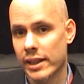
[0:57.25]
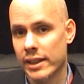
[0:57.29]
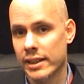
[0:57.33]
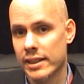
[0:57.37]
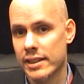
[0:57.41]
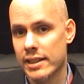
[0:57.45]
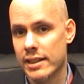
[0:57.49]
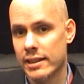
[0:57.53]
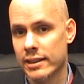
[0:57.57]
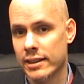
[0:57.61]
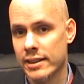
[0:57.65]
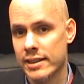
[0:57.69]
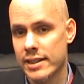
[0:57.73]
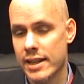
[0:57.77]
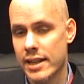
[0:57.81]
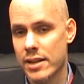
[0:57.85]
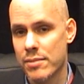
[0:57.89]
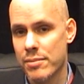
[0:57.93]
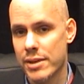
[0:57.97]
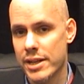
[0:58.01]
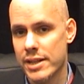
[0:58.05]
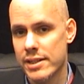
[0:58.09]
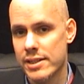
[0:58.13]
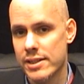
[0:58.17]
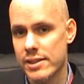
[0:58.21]
in
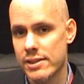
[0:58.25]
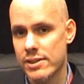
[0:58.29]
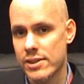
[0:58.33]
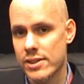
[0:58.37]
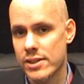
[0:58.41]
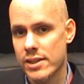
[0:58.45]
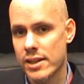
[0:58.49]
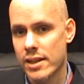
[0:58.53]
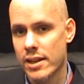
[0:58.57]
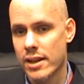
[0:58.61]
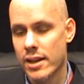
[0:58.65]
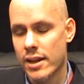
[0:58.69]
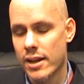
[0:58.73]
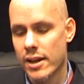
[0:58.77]
databases.